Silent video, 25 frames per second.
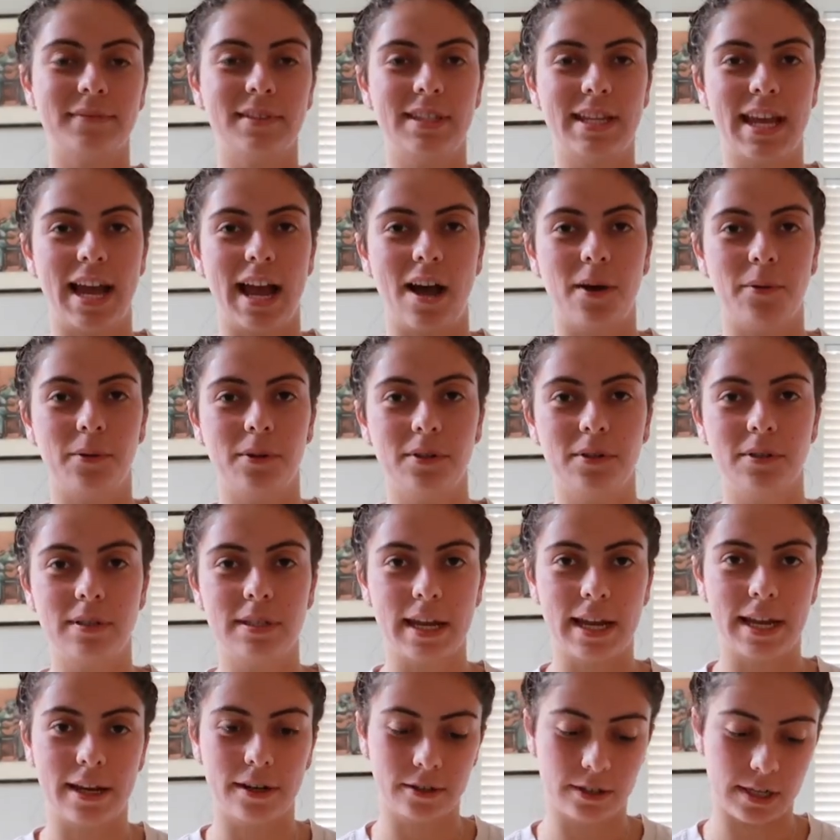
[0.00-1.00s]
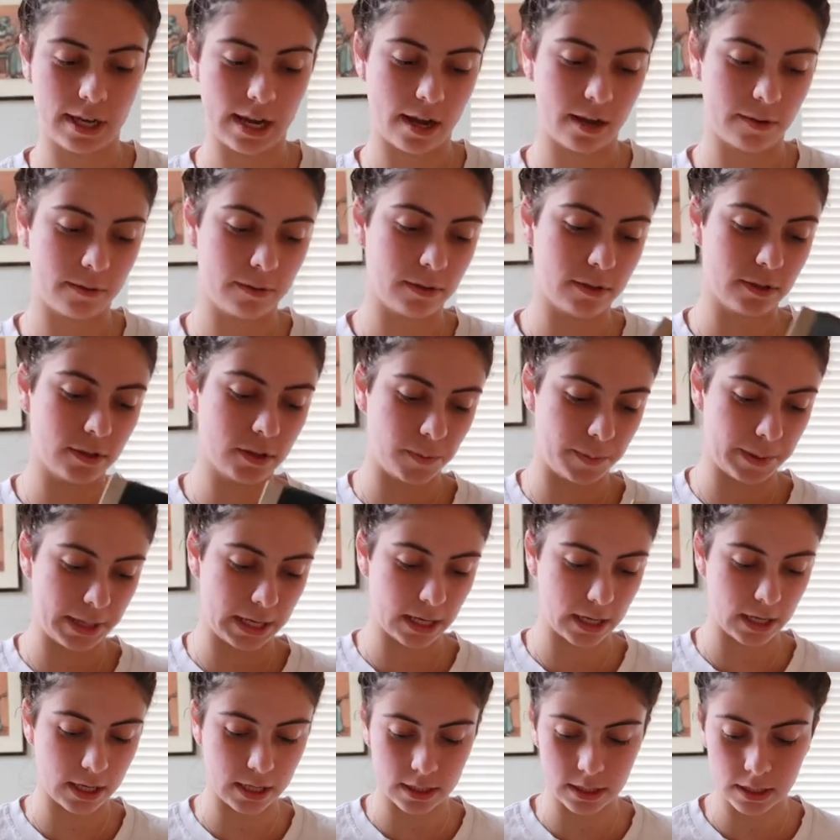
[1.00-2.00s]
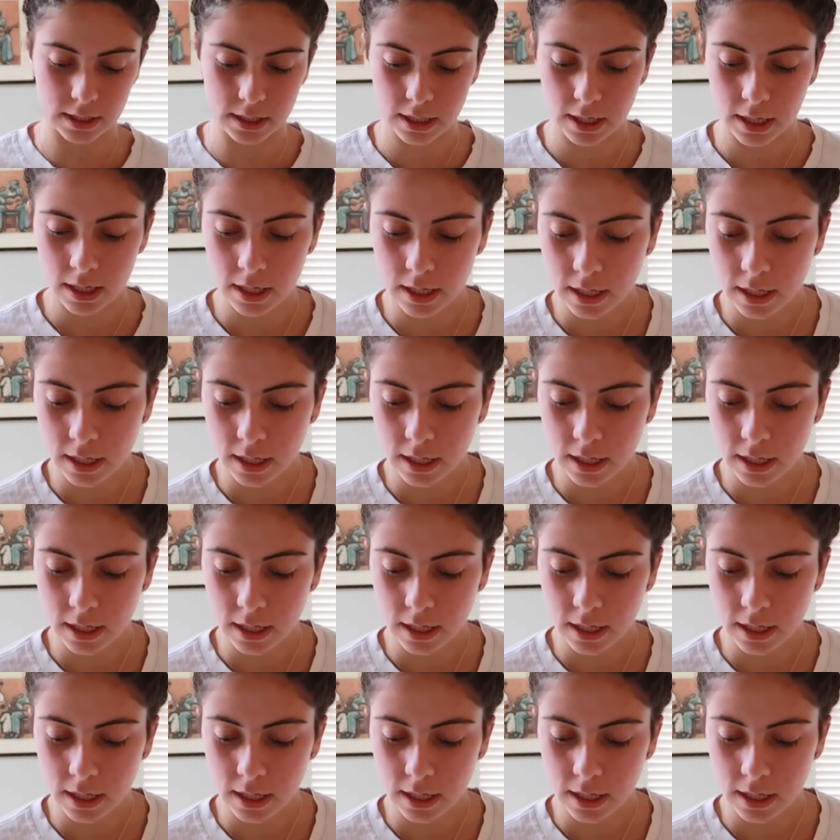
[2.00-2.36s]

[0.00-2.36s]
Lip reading: towels, hair towels, because